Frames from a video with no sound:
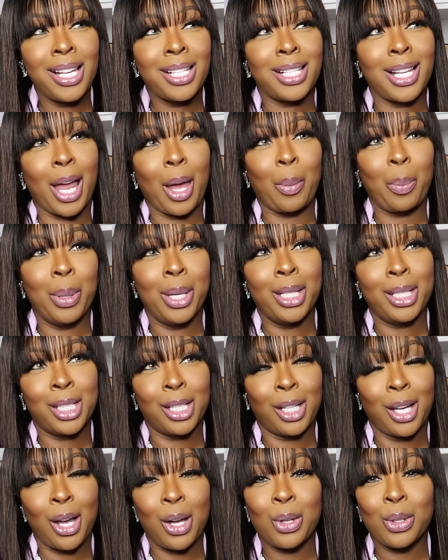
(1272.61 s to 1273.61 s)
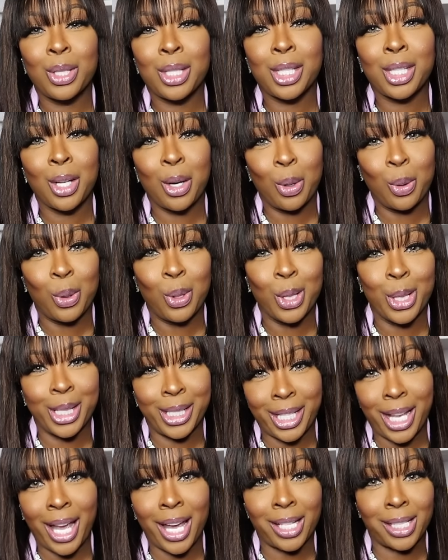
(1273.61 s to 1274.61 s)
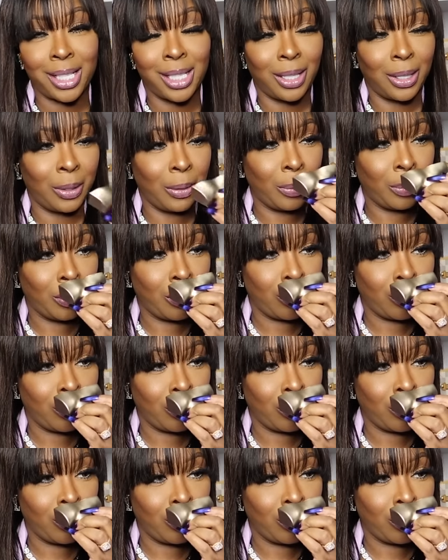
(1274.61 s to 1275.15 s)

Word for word: it's like pink sugar on steroids, actually.